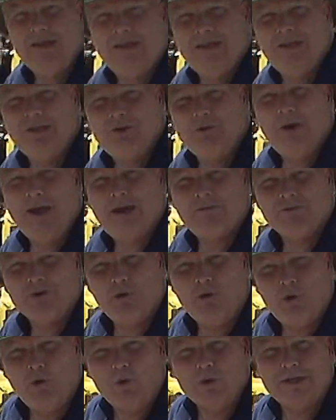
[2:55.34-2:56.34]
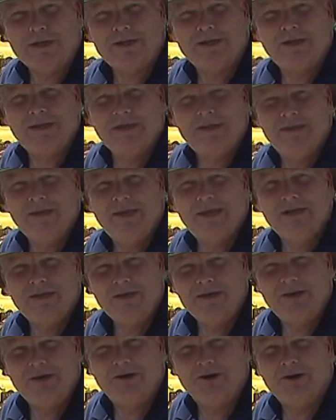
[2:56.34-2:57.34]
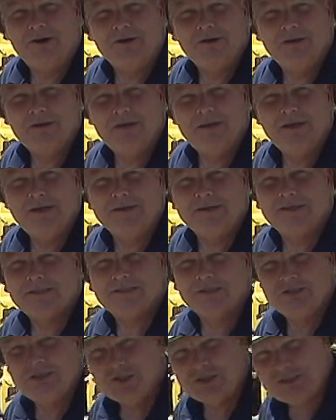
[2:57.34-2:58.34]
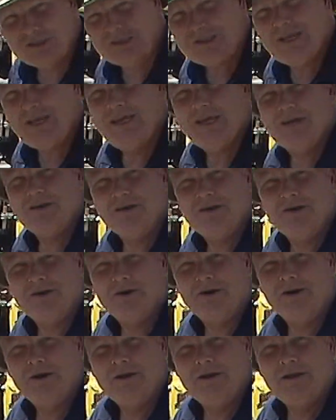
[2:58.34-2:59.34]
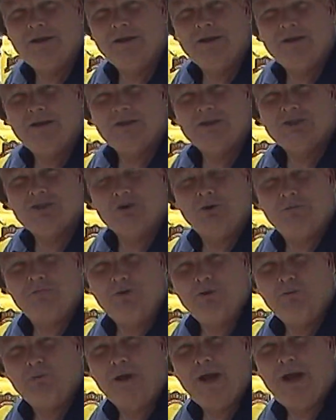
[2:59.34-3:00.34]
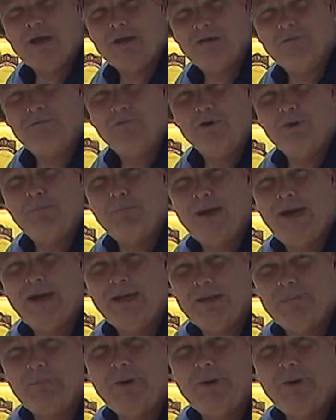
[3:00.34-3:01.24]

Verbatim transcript: you have to hold it in gear. It doesn't just stay in gear. So if you rock your foot back, it